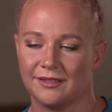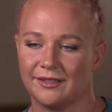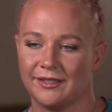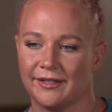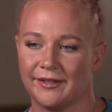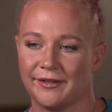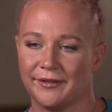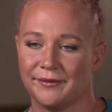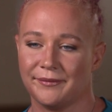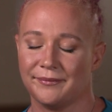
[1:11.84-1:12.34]

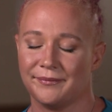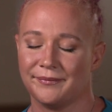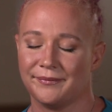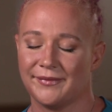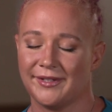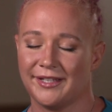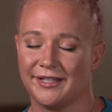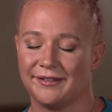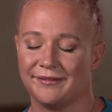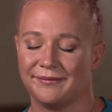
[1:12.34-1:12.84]
yeah,
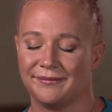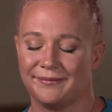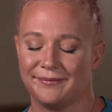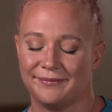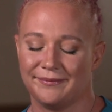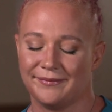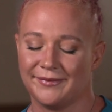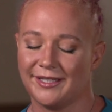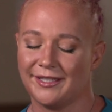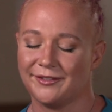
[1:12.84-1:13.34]

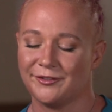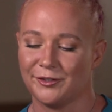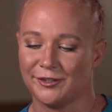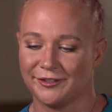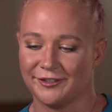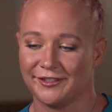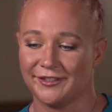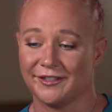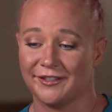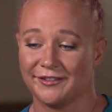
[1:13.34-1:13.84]
they
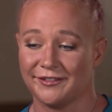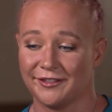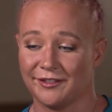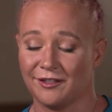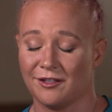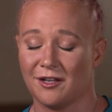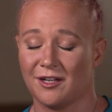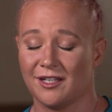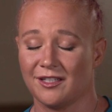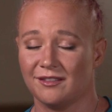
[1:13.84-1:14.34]
trusted us a
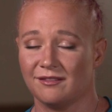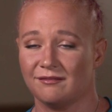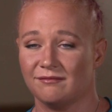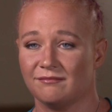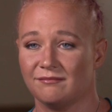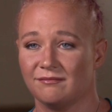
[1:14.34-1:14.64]
lot.